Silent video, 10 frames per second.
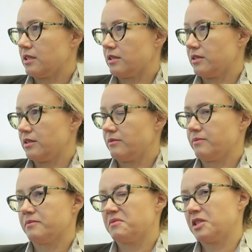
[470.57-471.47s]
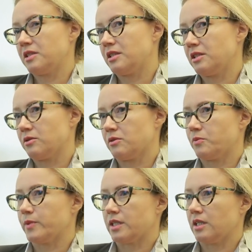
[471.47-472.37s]
I did
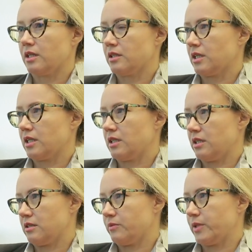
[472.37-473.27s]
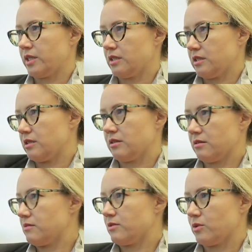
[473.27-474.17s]
research, but really tiny little bit as a
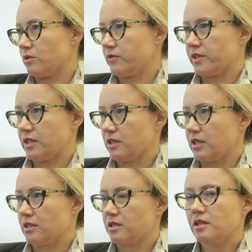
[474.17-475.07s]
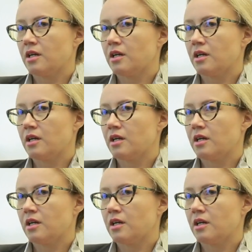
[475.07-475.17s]
sort of undergrad.